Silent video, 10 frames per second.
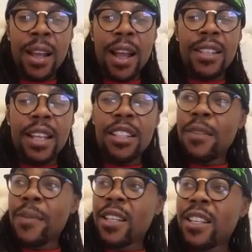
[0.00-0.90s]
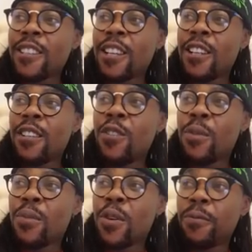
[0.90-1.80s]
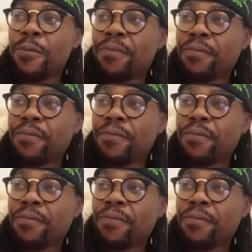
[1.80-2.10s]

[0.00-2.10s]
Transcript: I sent him the message. I said, look, bro,